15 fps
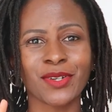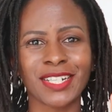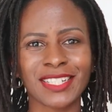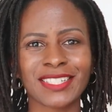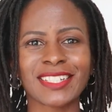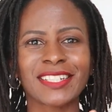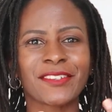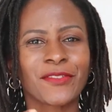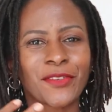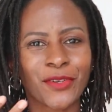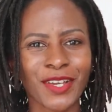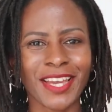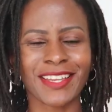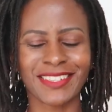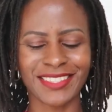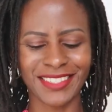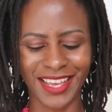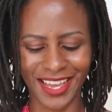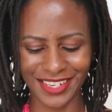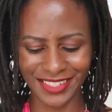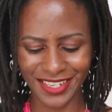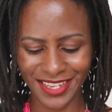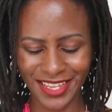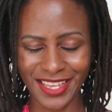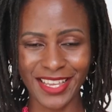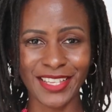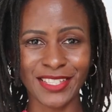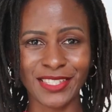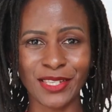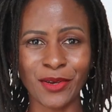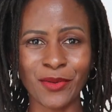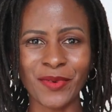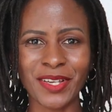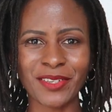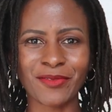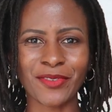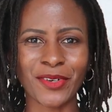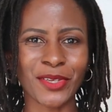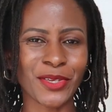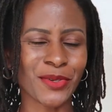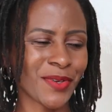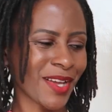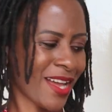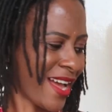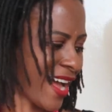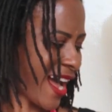honestly if you get that it's a win for you